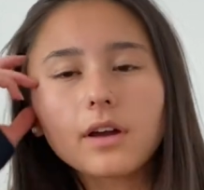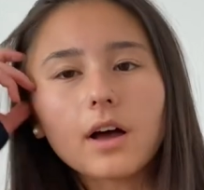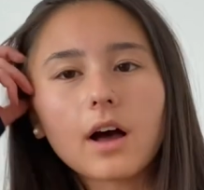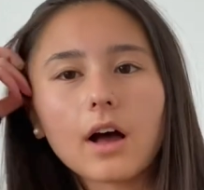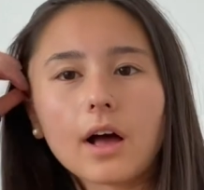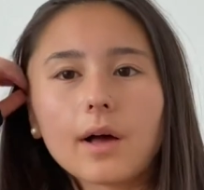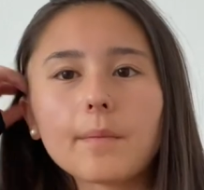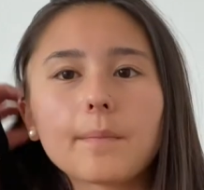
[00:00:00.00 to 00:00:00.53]

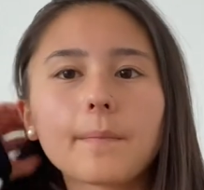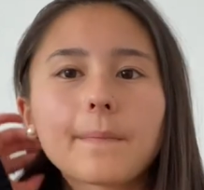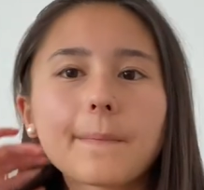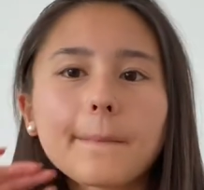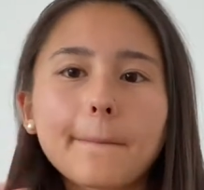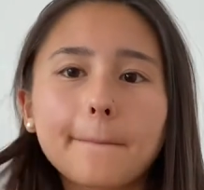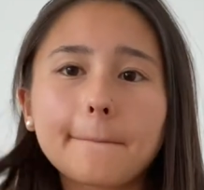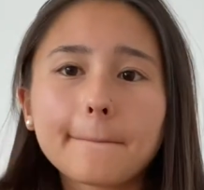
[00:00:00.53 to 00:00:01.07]
Um,
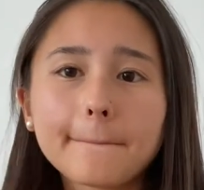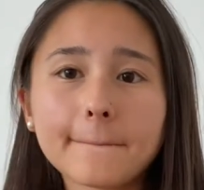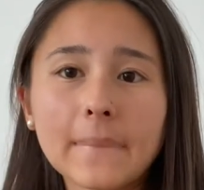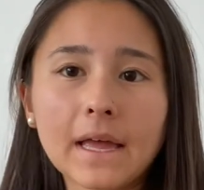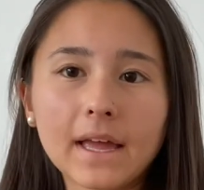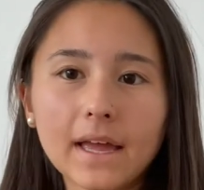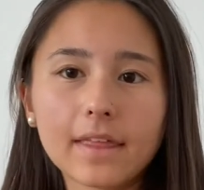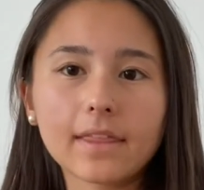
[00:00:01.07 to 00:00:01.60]

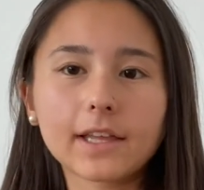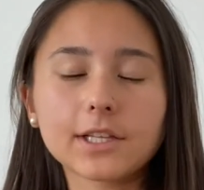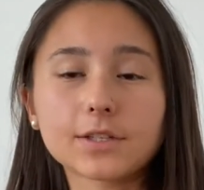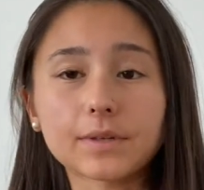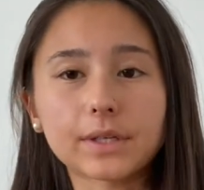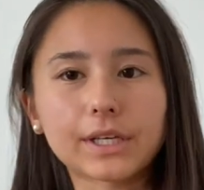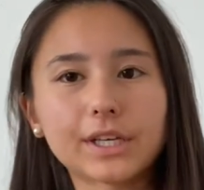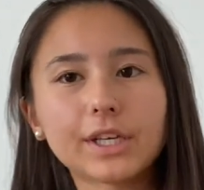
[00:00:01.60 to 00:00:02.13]
I think it's
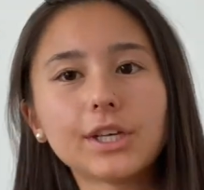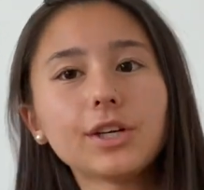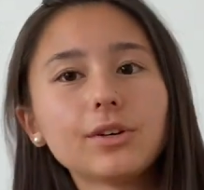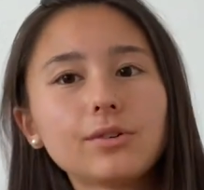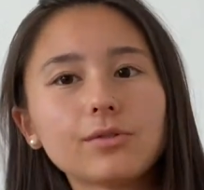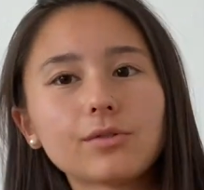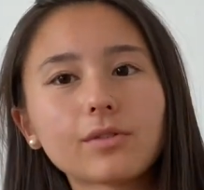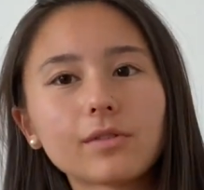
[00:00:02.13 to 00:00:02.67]
really
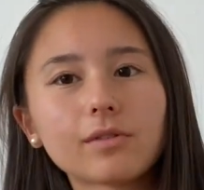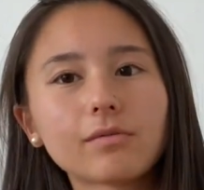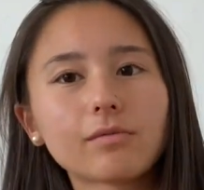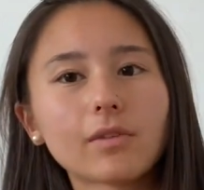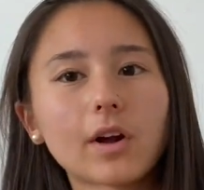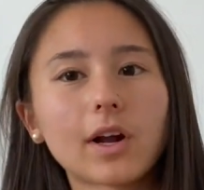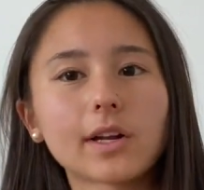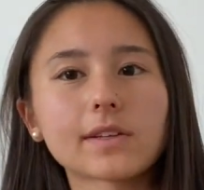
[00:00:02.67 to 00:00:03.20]
cute,
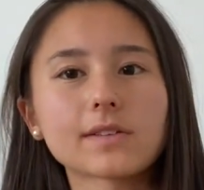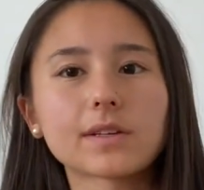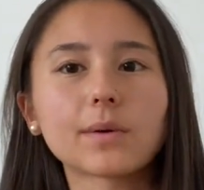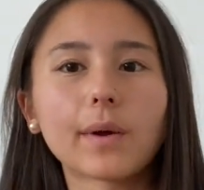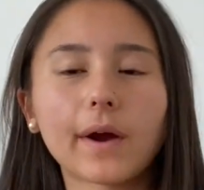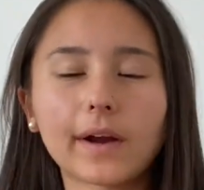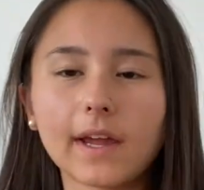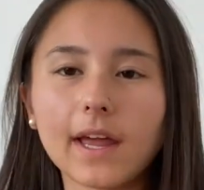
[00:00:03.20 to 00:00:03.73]
honestly
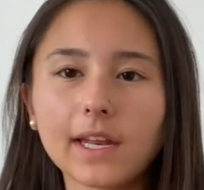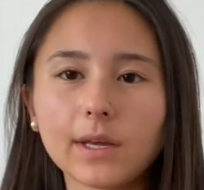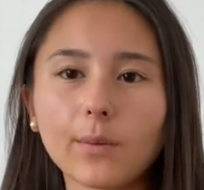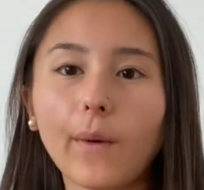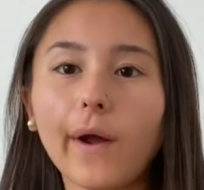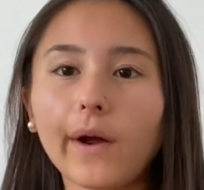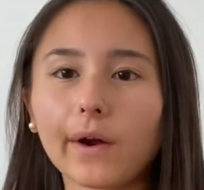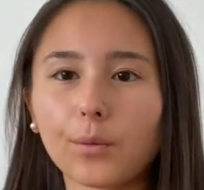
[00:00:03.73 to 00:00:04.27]
wearing
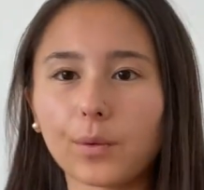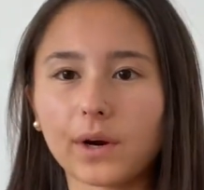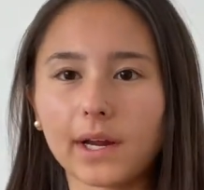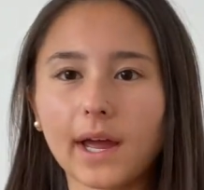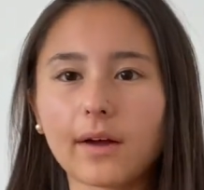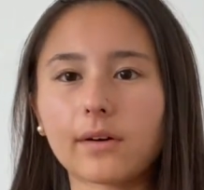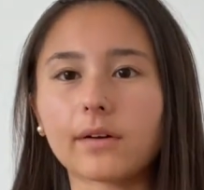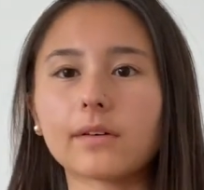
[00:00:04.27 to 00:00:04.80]
anywhere,
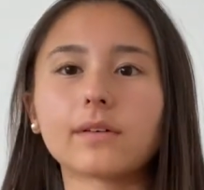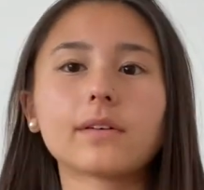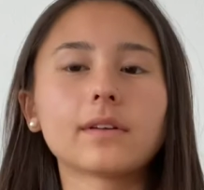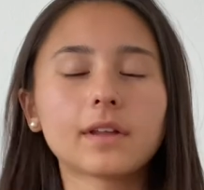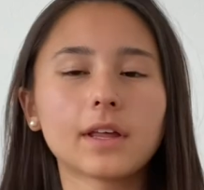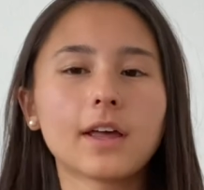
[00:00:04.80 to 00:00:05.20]
workout and